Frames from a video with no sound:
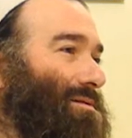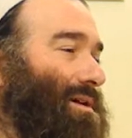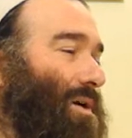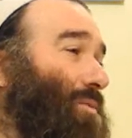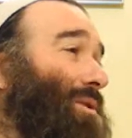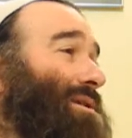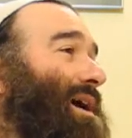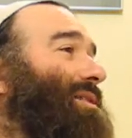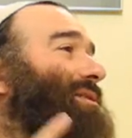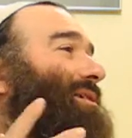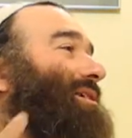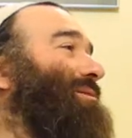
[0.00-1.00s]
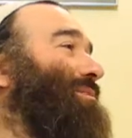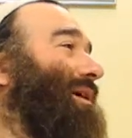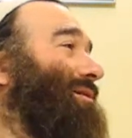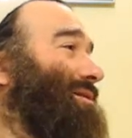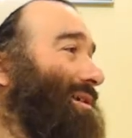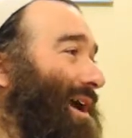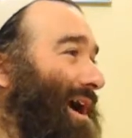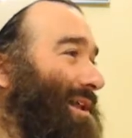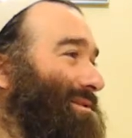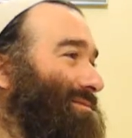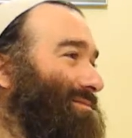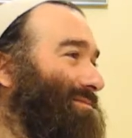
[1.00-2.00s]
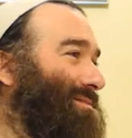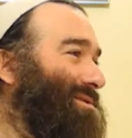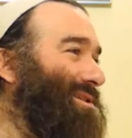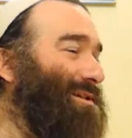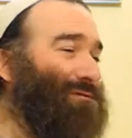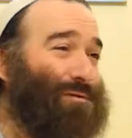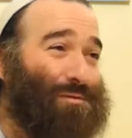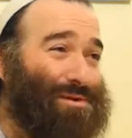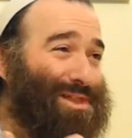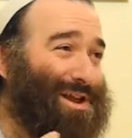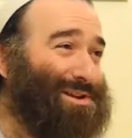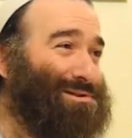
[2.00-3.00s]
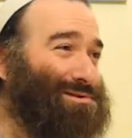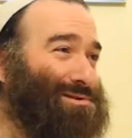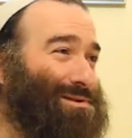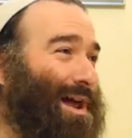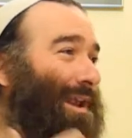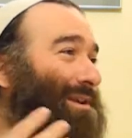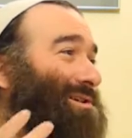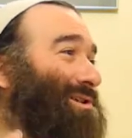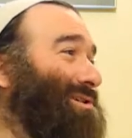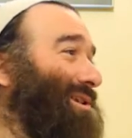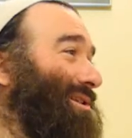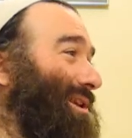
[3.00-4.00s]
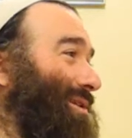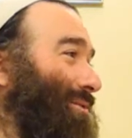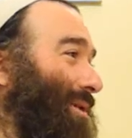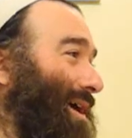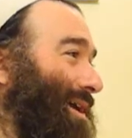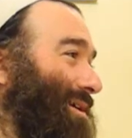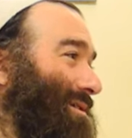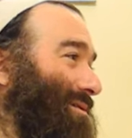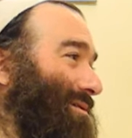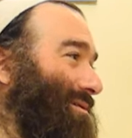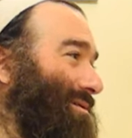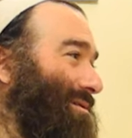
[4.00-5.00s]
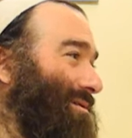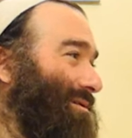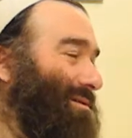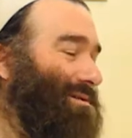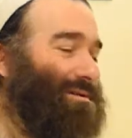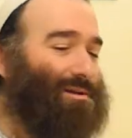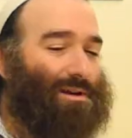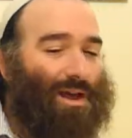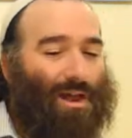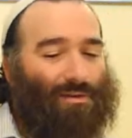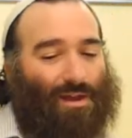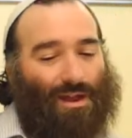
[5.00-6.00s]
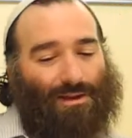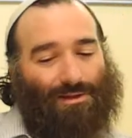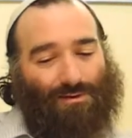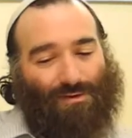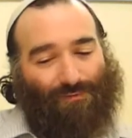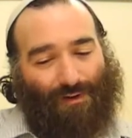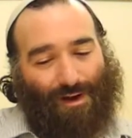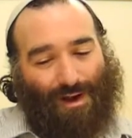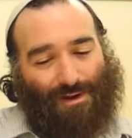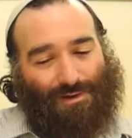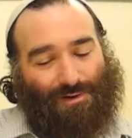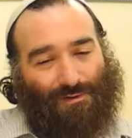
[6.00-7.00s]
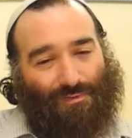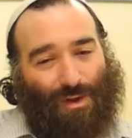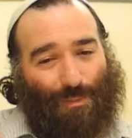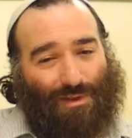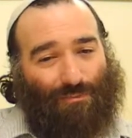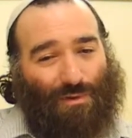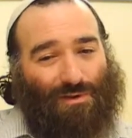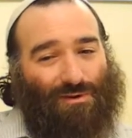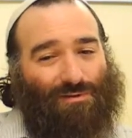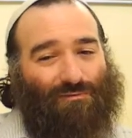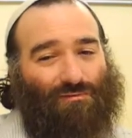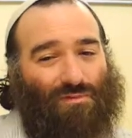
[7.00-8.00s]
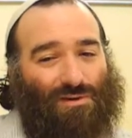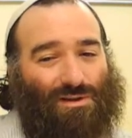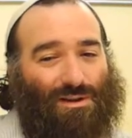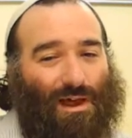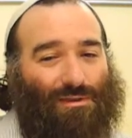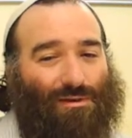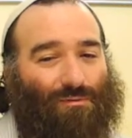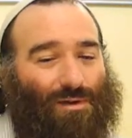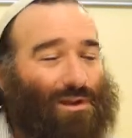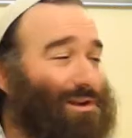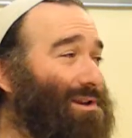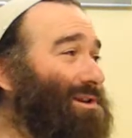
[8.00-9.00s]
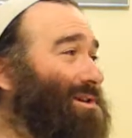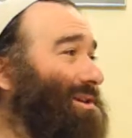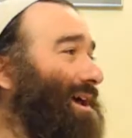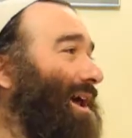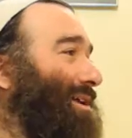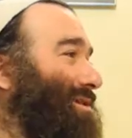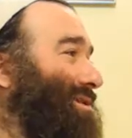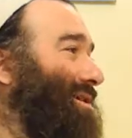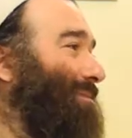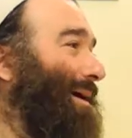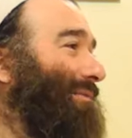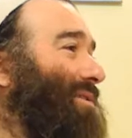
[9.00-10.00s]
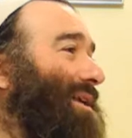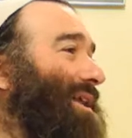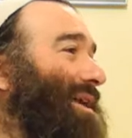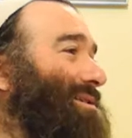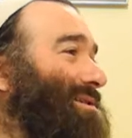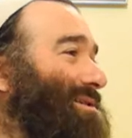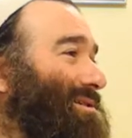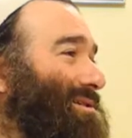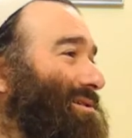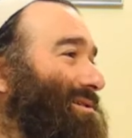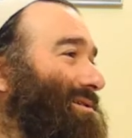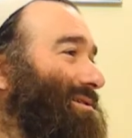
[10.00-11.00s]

And we're nothing compared to God. So therefore we're like non-existent in a way. And the answer is fine. So but there's nothing really to discuss about that essence.